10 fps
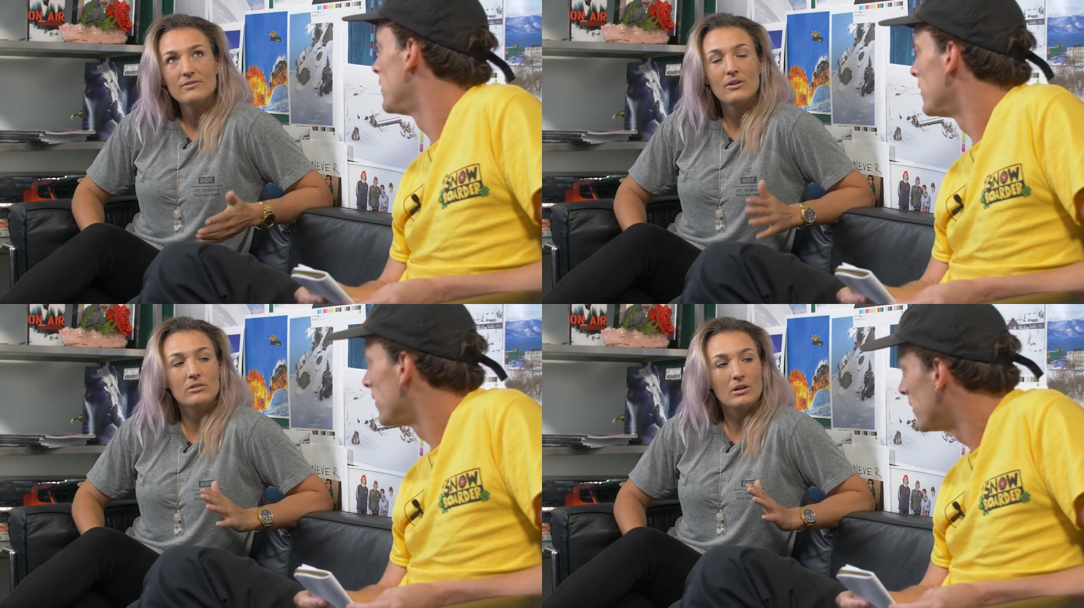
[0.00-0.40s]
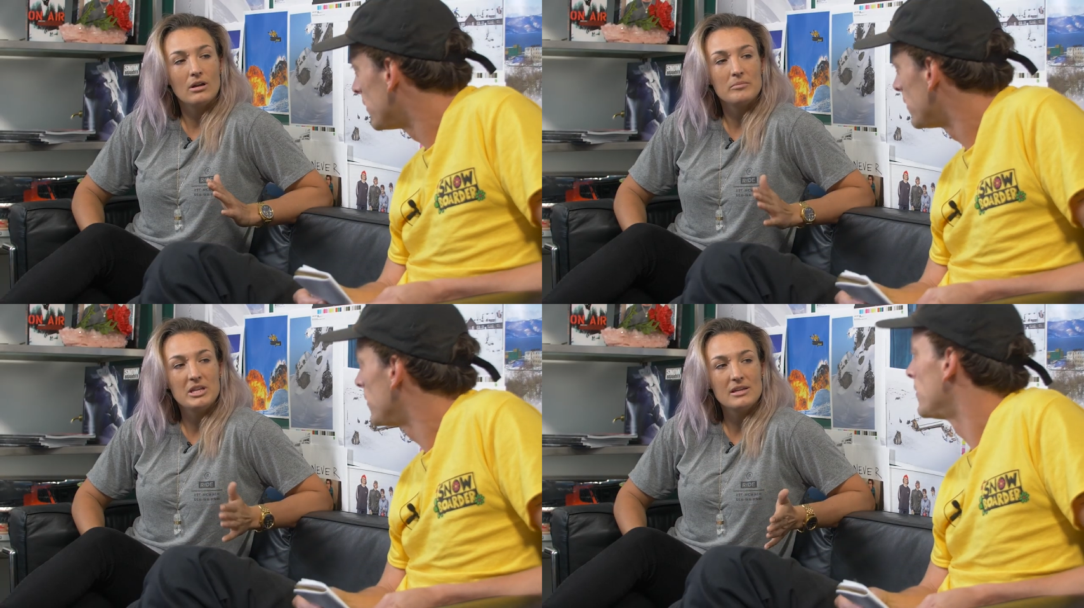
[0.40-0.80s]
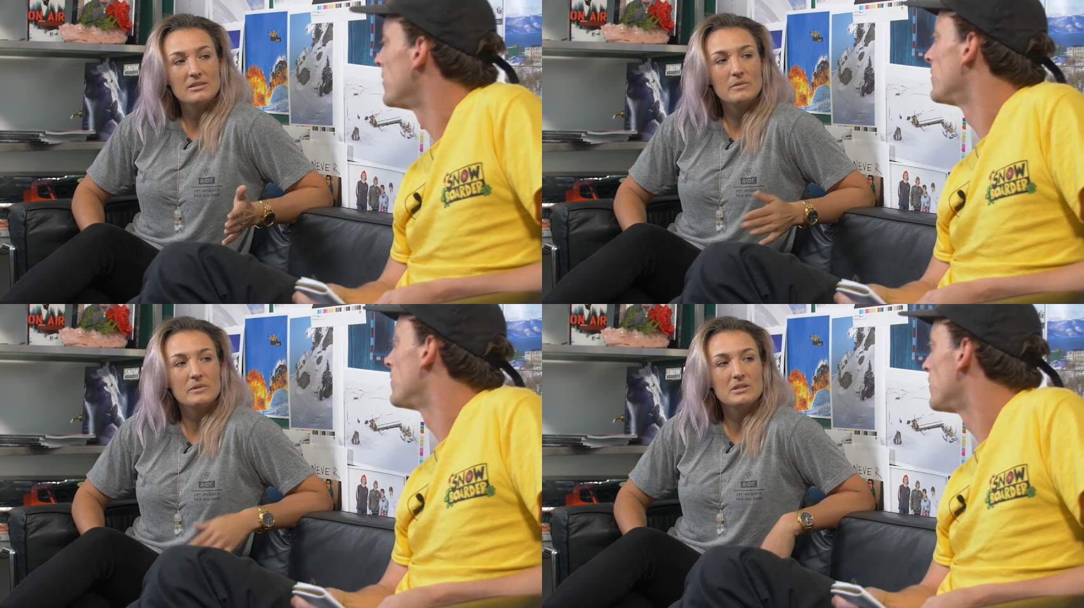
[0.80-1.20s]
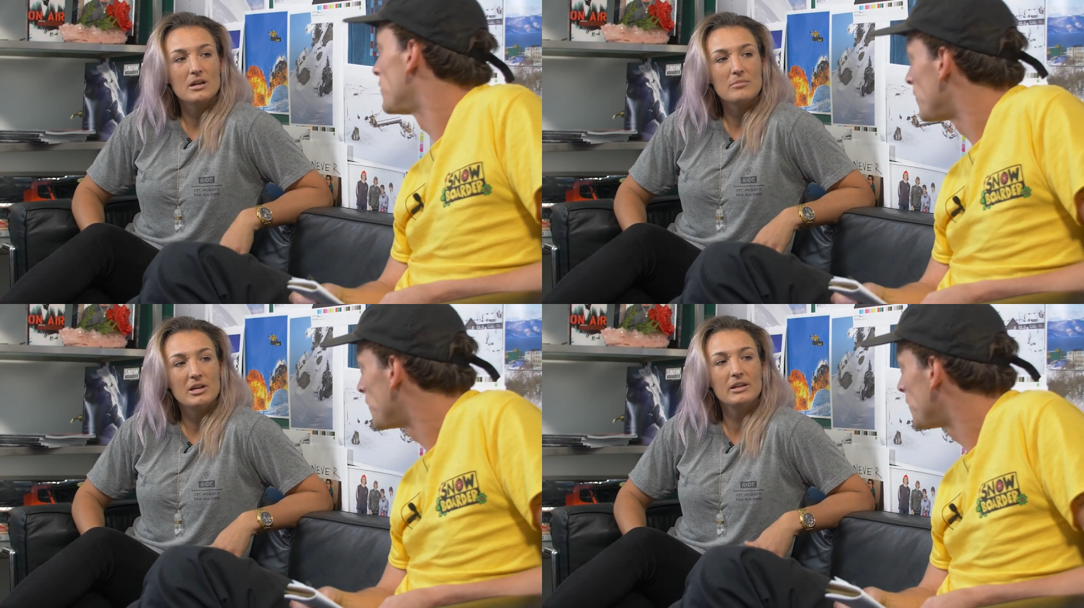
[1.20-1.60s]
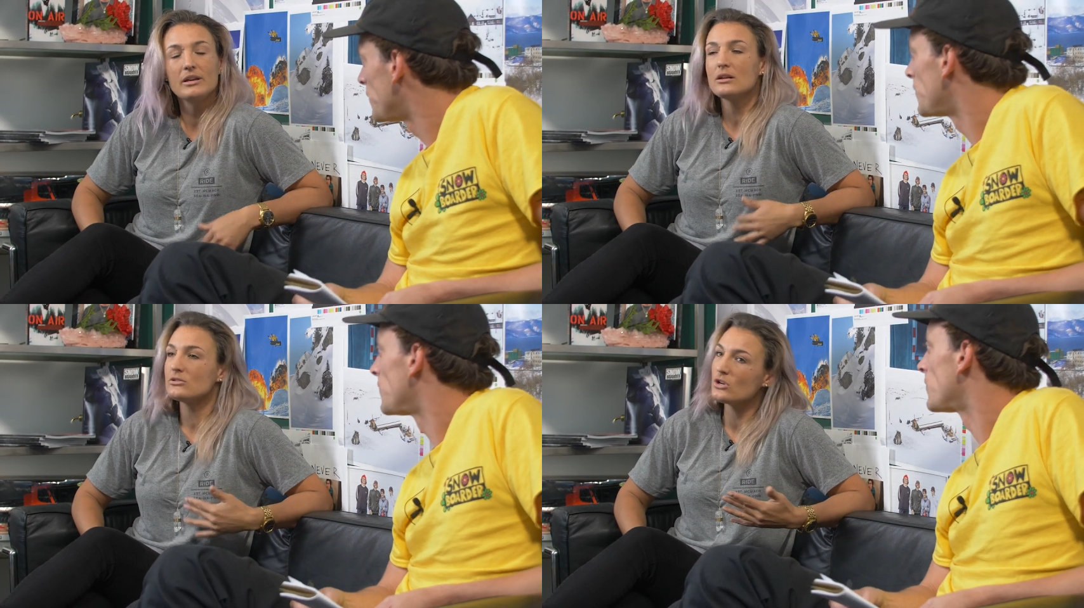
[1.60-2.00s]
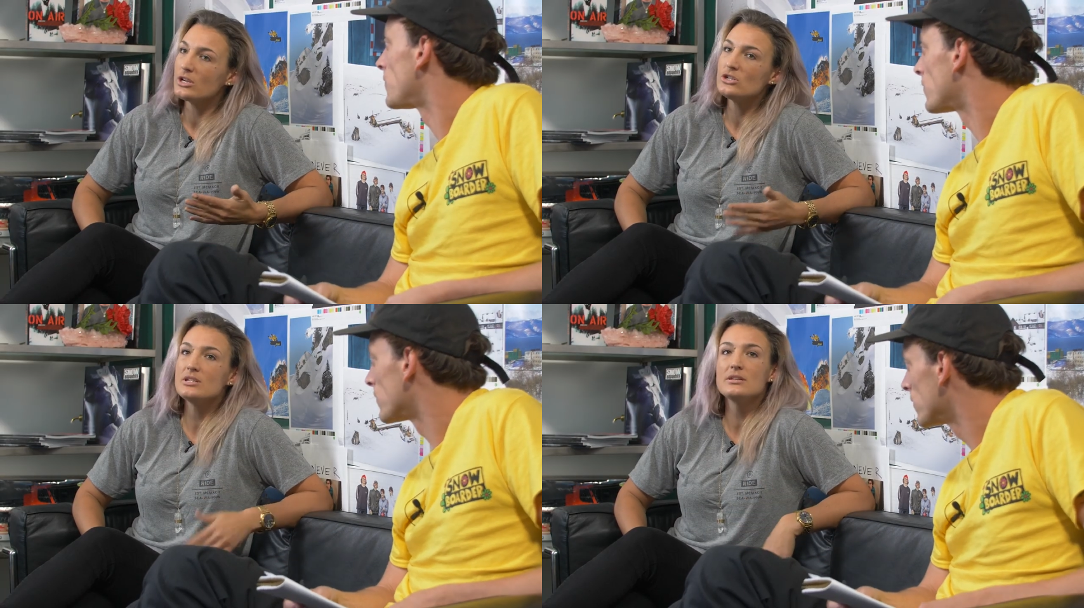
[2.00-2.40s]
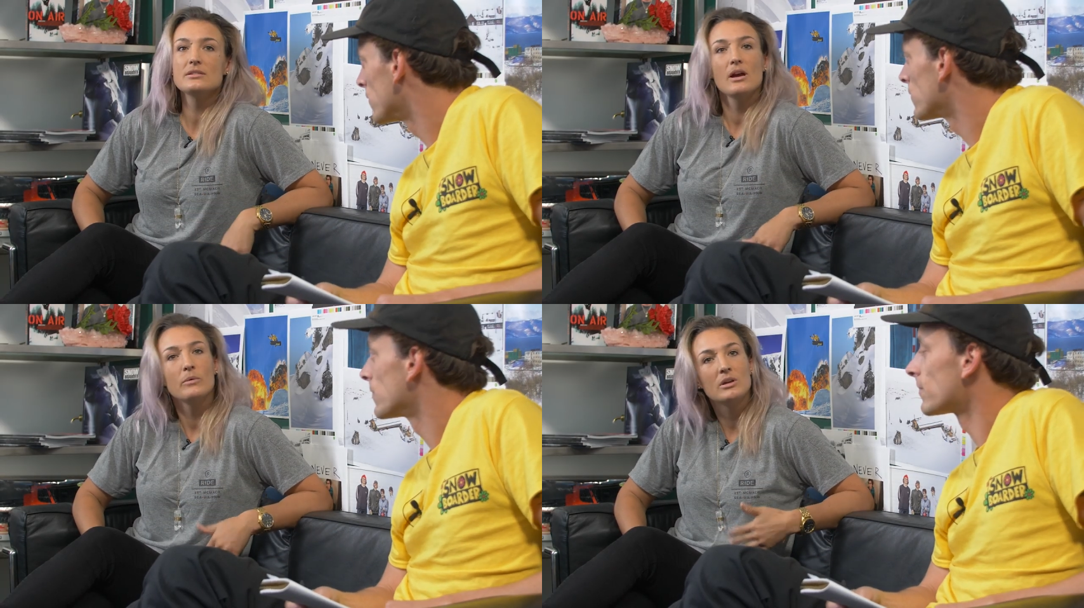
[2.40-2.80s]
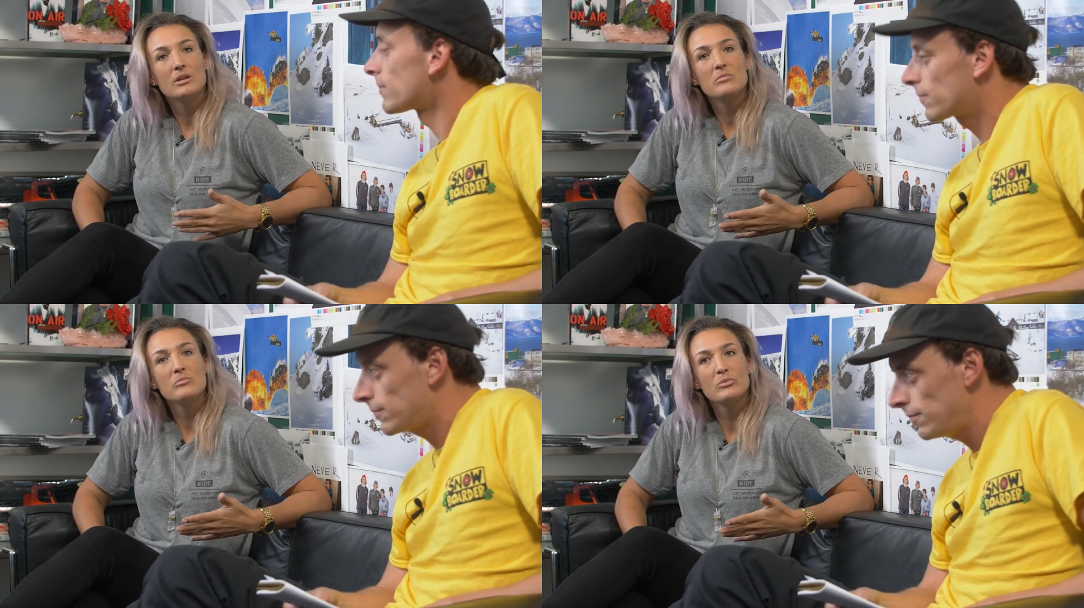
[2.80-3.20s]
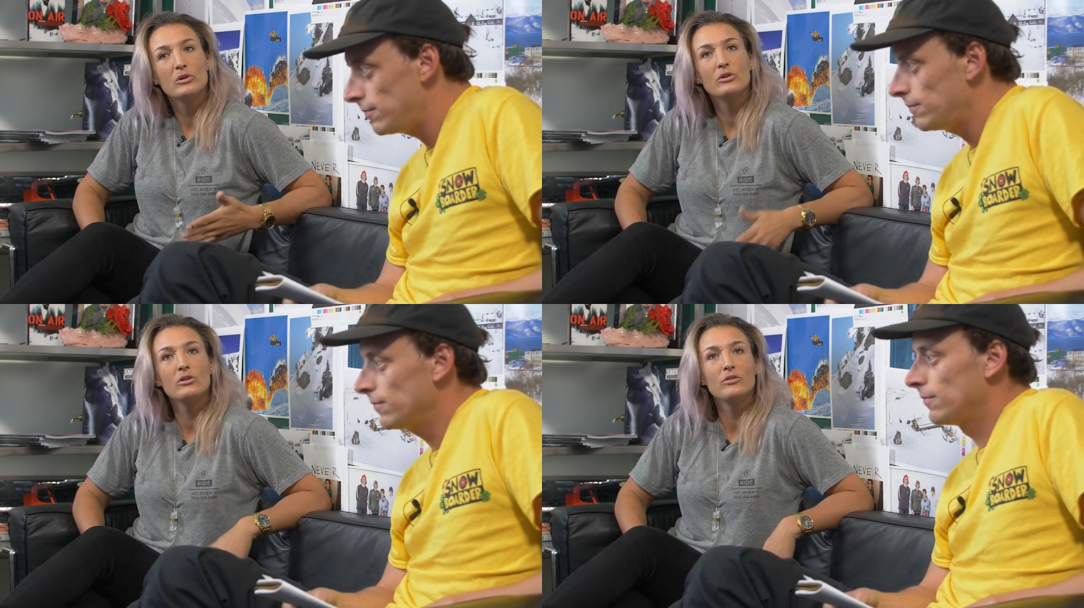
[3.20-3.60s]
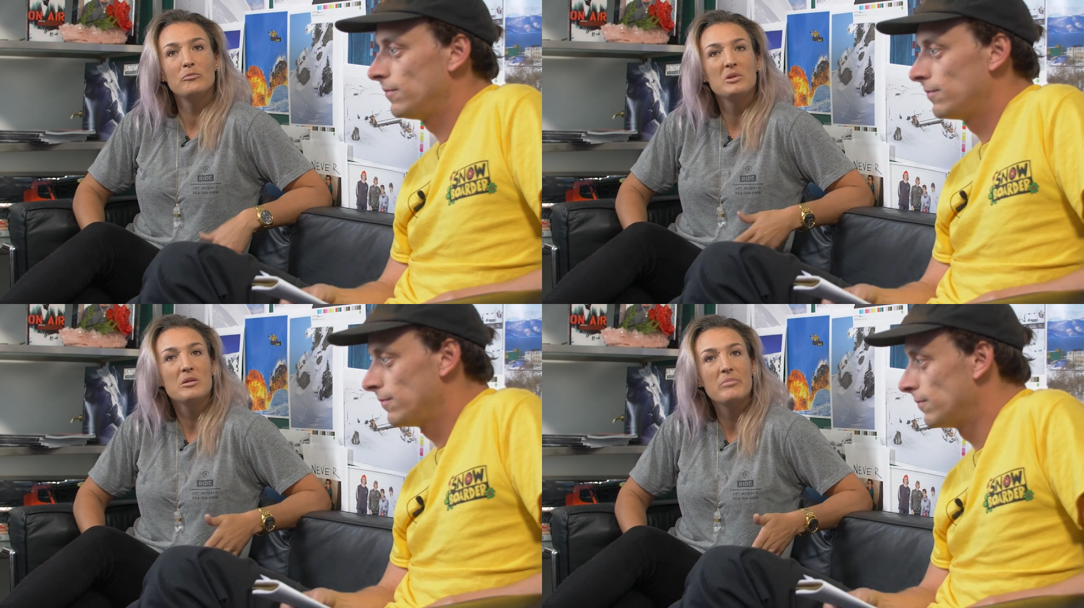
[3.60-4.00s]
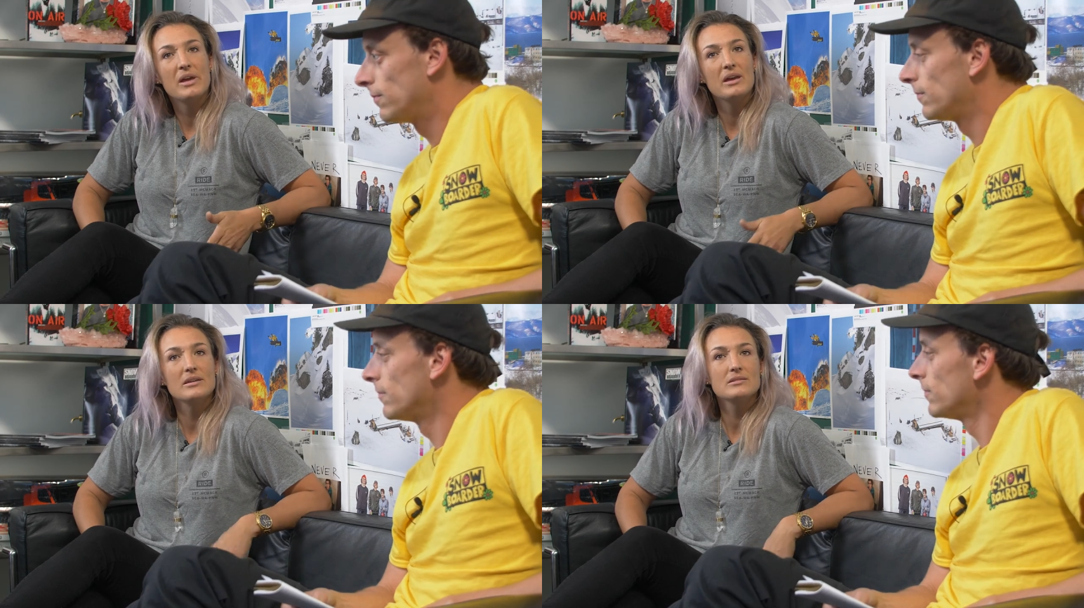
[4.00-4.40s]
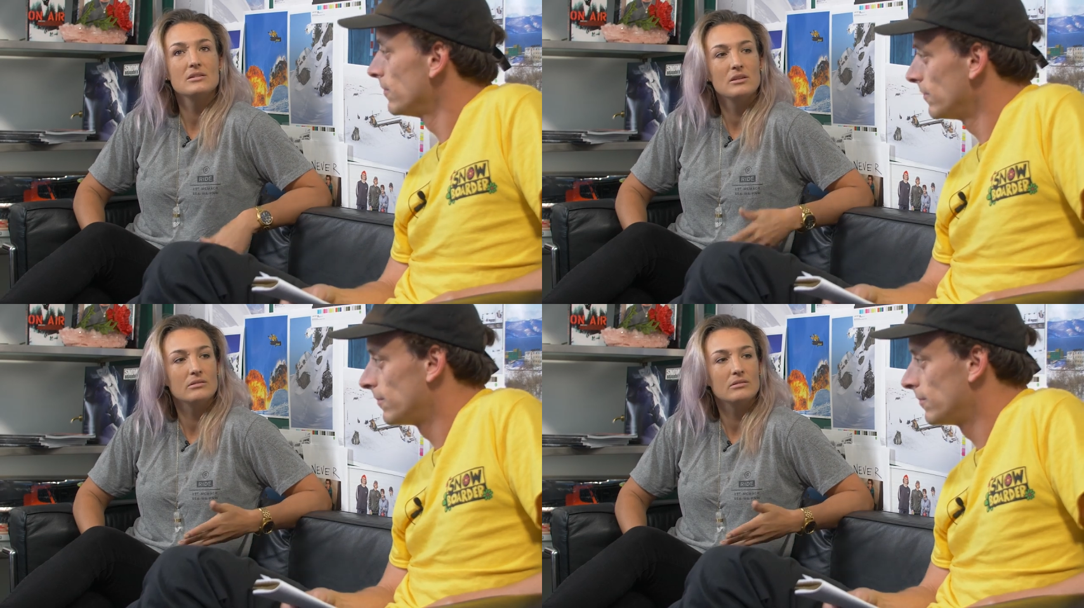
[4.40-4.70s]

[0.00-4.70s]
Speaker 1: phone call meetings where we talk about like our strategies, how we're gonna improve, be the best, you